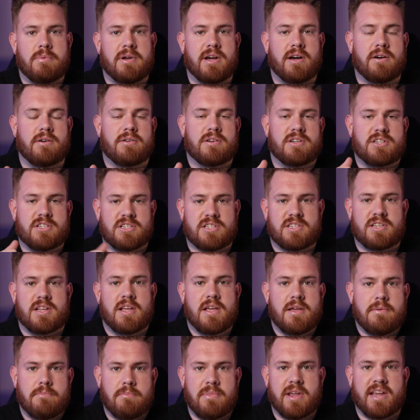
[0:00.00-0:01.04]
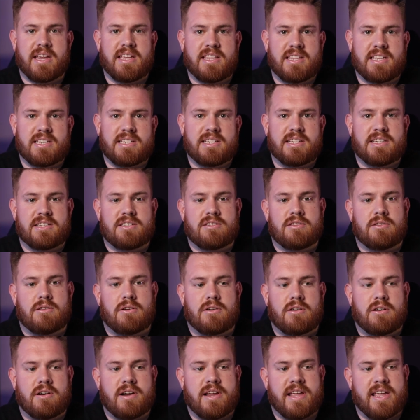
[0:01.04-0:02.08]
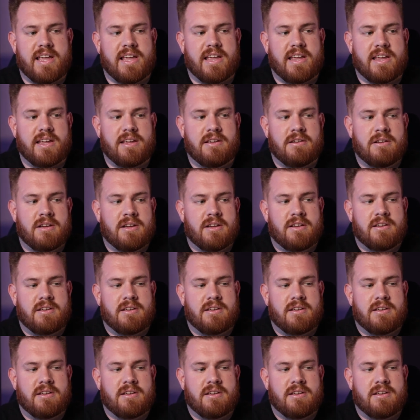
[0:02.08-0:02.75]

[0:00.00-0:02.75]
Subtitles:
about just making that DSLR a